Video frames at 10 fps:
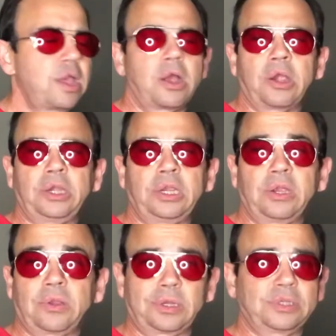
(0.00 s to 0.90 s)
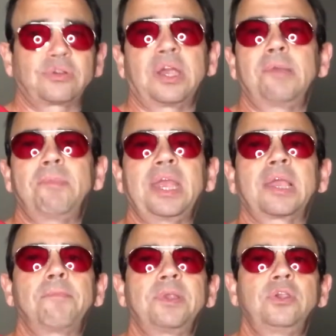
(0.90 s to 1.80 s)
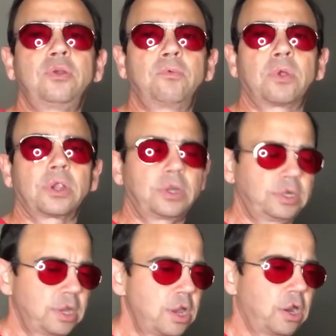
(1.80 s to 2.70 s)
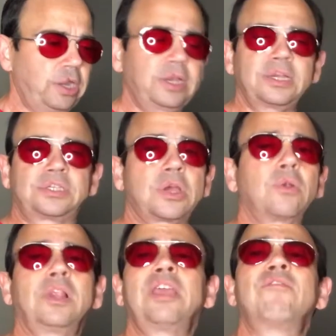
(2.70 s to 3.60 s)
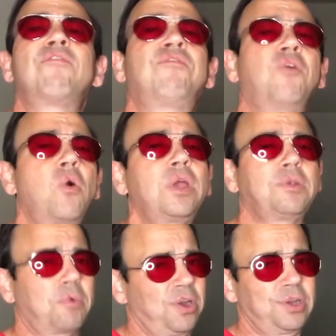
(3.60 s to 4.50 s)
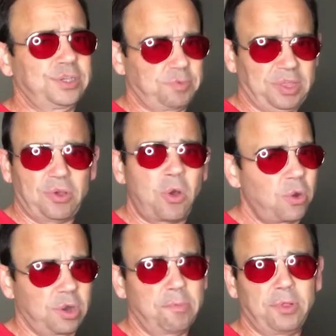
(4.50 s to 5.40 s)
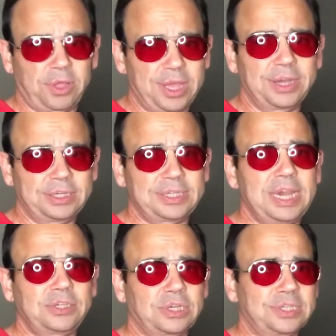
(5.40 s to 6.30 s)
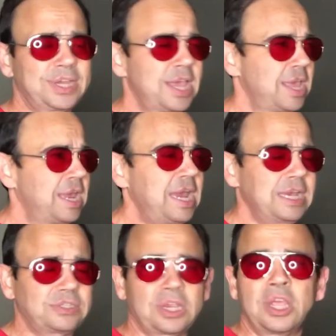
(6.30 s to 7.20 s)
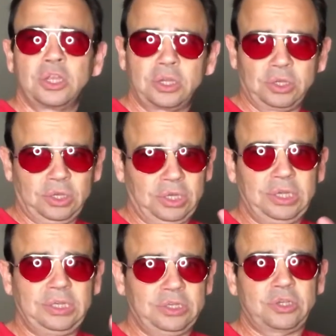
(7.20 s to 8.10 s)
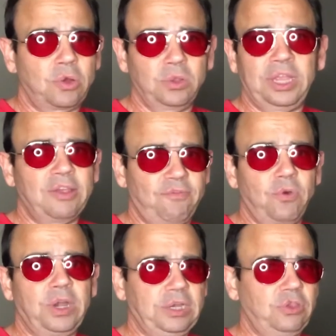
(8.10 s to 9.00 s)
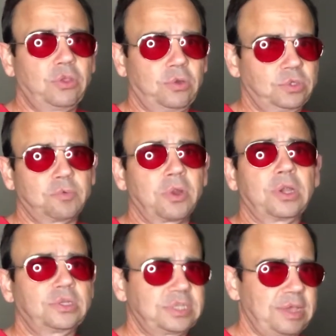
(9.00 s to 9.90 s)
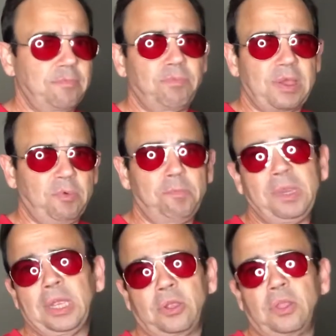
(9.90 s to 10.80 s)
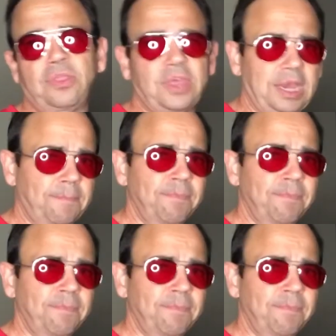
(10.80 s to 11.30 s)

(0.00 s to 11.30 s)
Are you going to try and make up a new word? Are you going to totally avoid words with horrible connotations? Hint, totally avoid those words. That would be a good thing.